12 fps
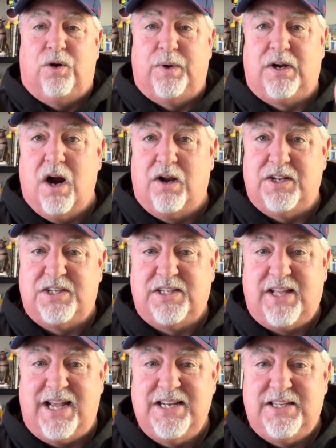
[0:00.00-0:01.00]

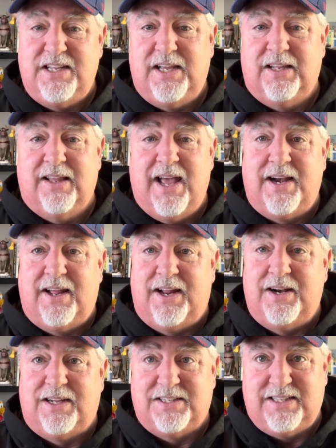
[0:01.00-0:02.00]
Regardless, KC, Atlanta,
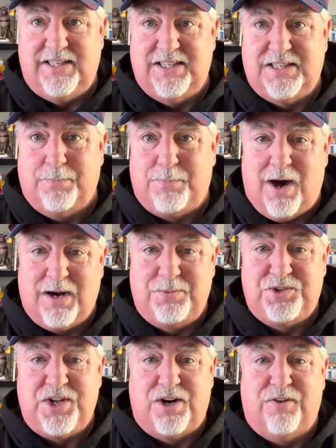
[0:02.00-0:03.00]
and us, he is the
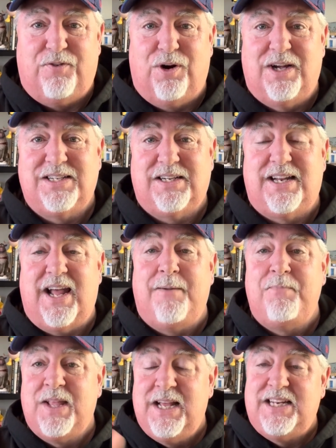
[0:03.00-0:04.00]
bottom center for us today.